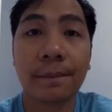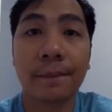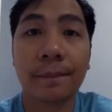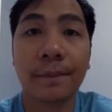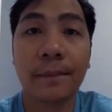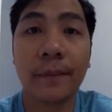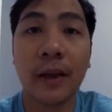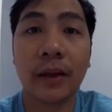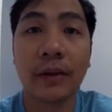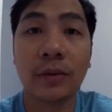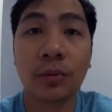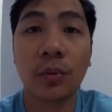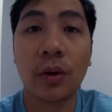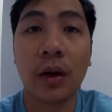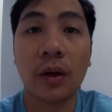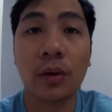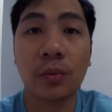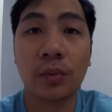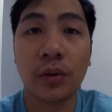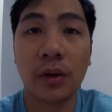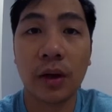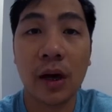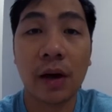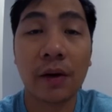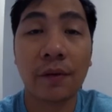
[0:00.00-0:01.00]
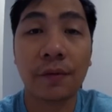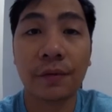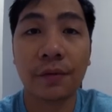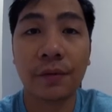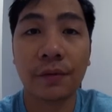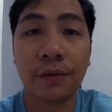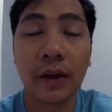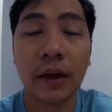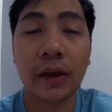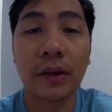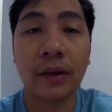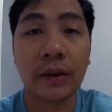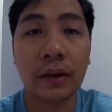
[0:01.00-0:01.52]
that's why we have
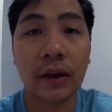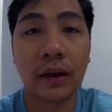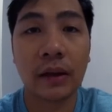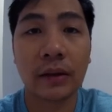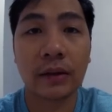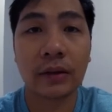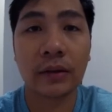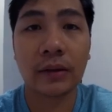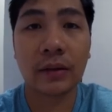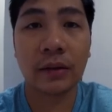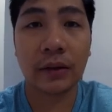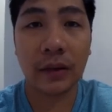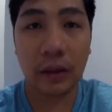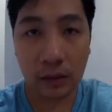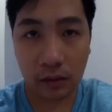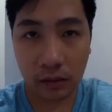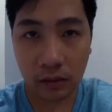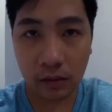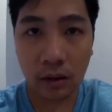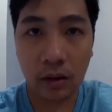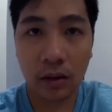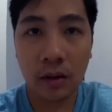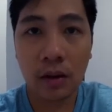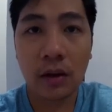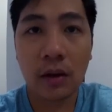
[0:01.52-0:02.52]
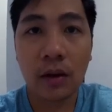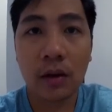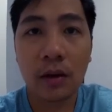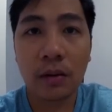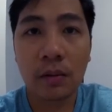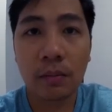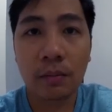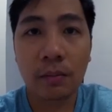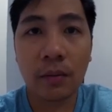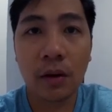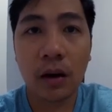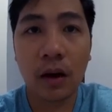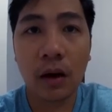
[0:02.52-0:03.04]
not yet still
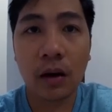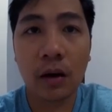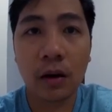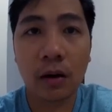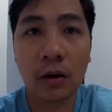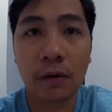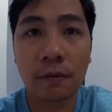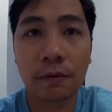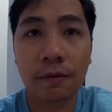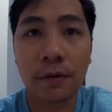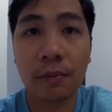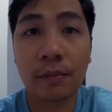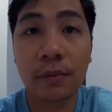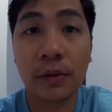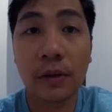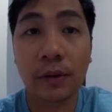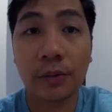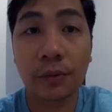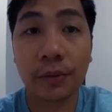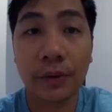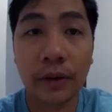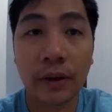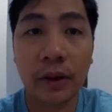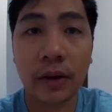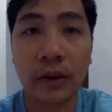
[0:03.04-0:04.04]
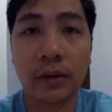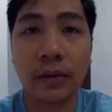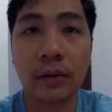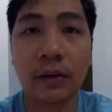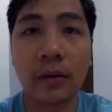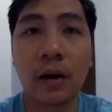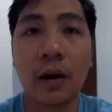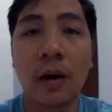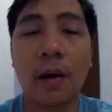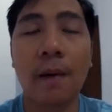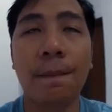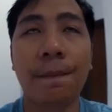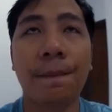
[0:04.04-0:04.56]
are familiar with it.
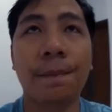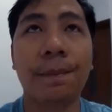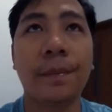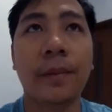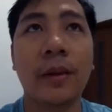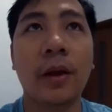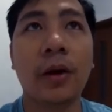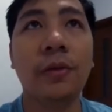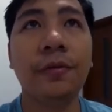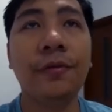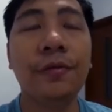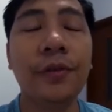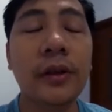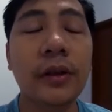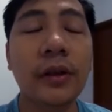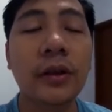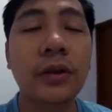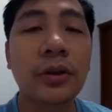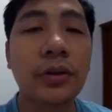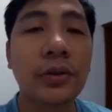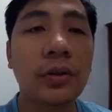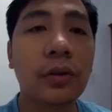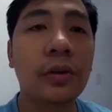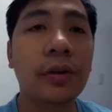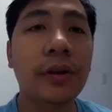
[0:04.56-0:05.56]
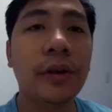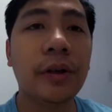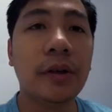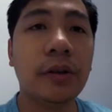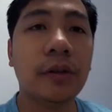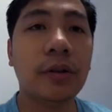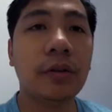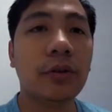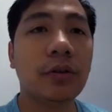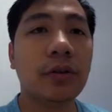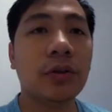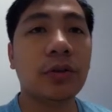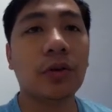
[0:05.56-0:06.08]
The convenience
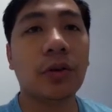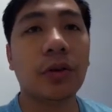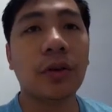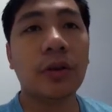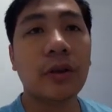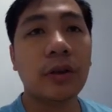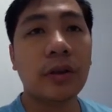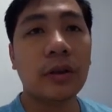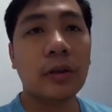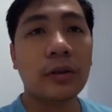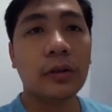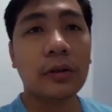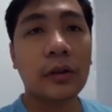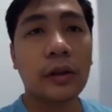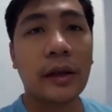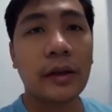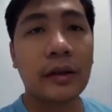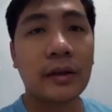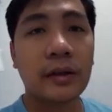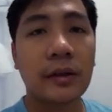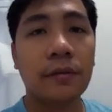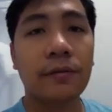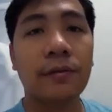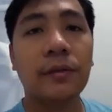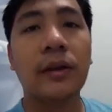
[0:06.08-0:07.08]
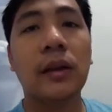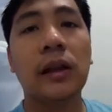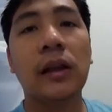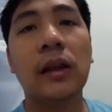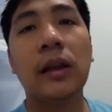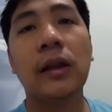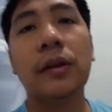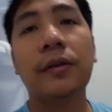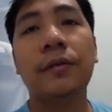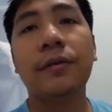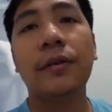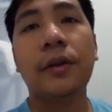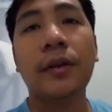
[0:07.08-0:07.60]
stores here, like
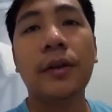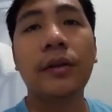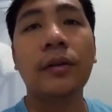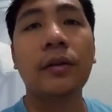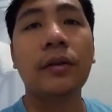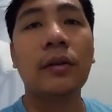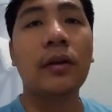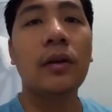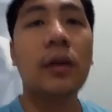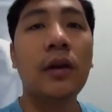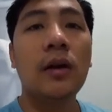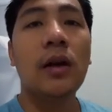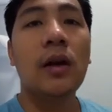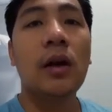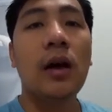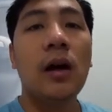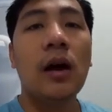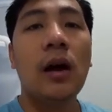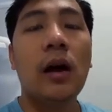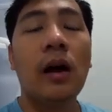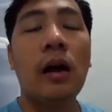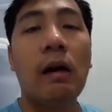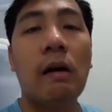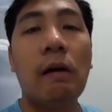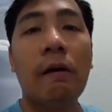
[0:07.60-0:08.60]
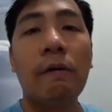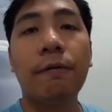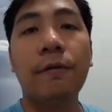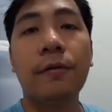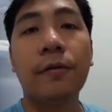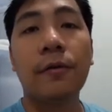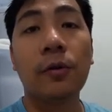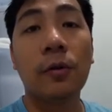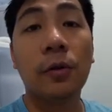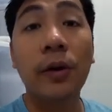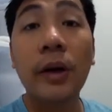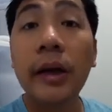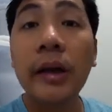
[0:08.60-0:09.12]
7-Eleven, have
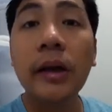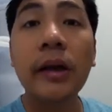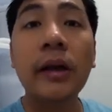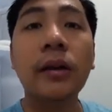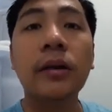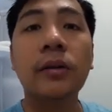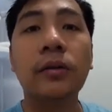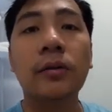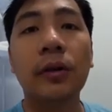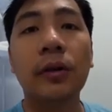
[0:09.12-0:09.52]
great